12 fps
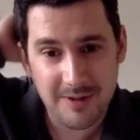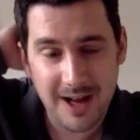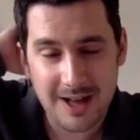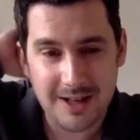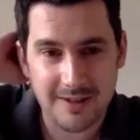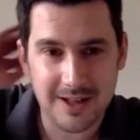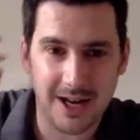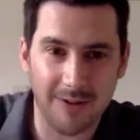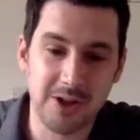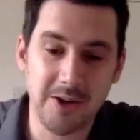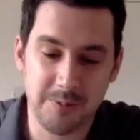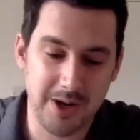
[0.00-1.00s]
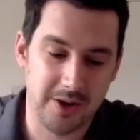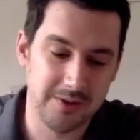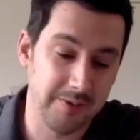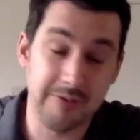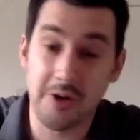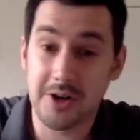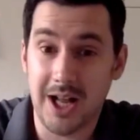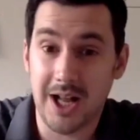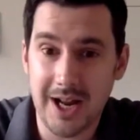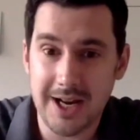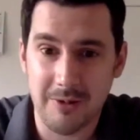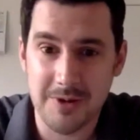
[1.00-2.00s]
I've had. I think I've loved being on the front
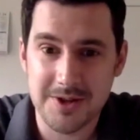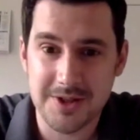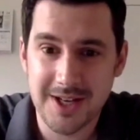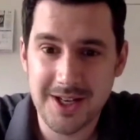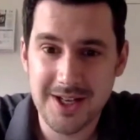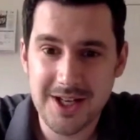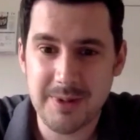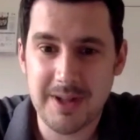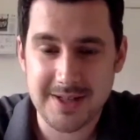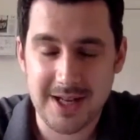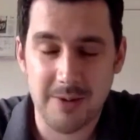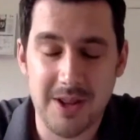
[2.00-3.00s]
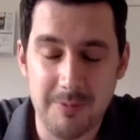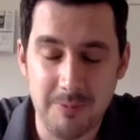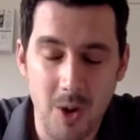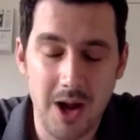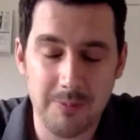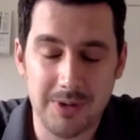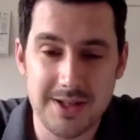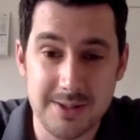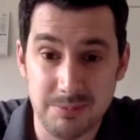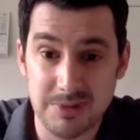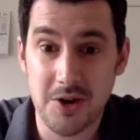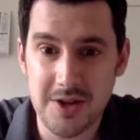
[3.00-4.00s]
line. I was spent time with workplace
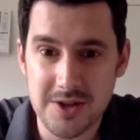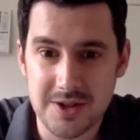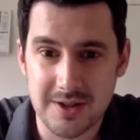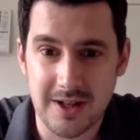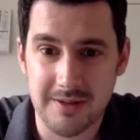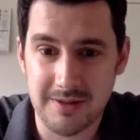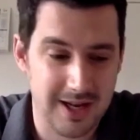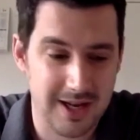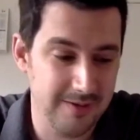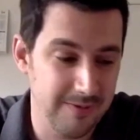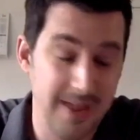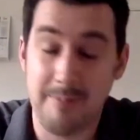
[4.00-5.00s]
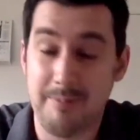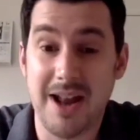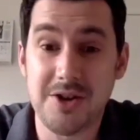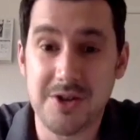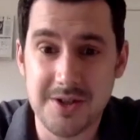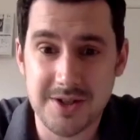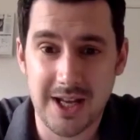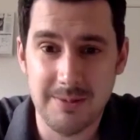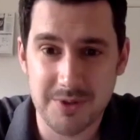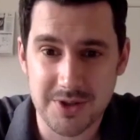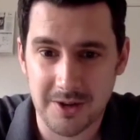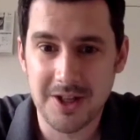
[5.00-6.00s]
employers and the kind of their pension
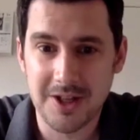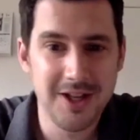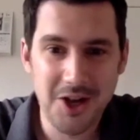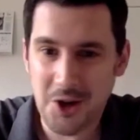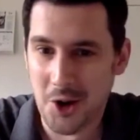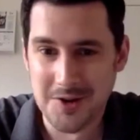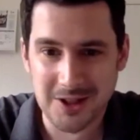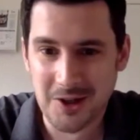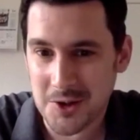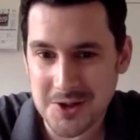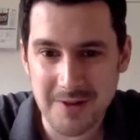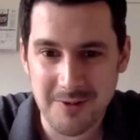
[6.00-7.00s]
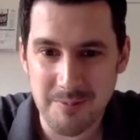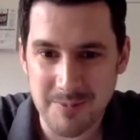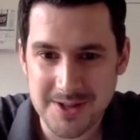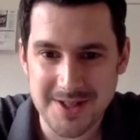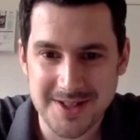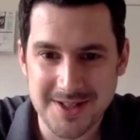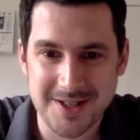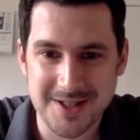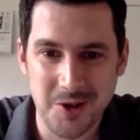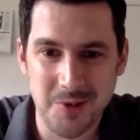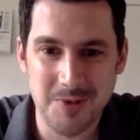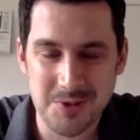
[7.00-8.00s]
scheme. So going to lots of different businesses
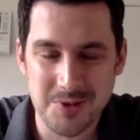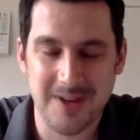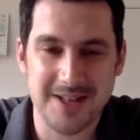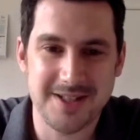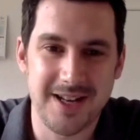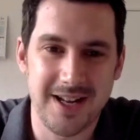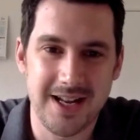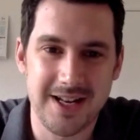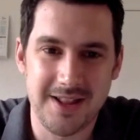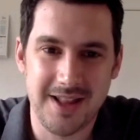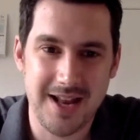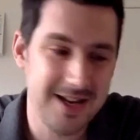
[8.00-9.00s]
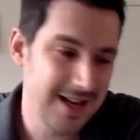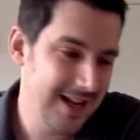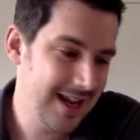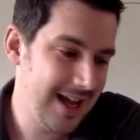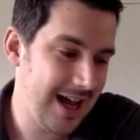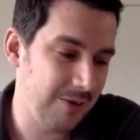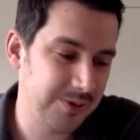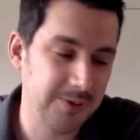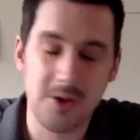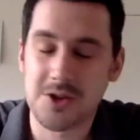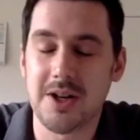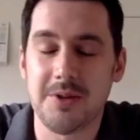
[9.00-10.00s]
and companies was fascinating. And then I was
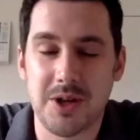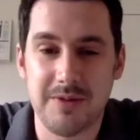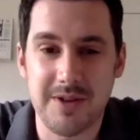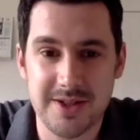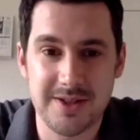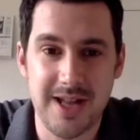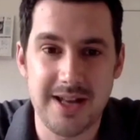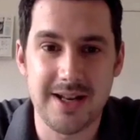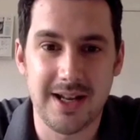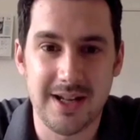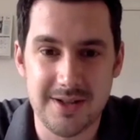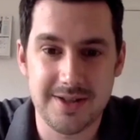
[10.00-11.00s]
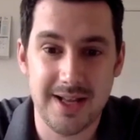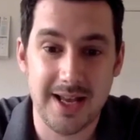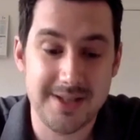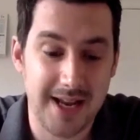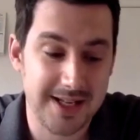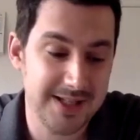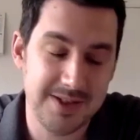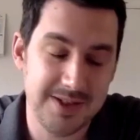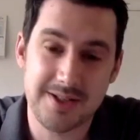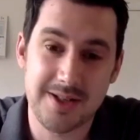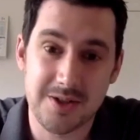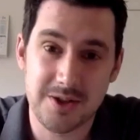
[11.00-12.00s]
fortunate enough to have a stint as executive
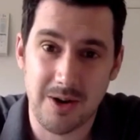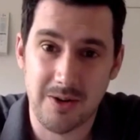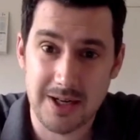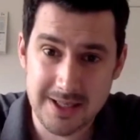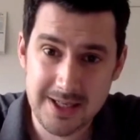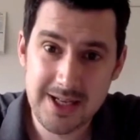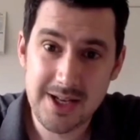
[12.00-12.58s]
assistant to our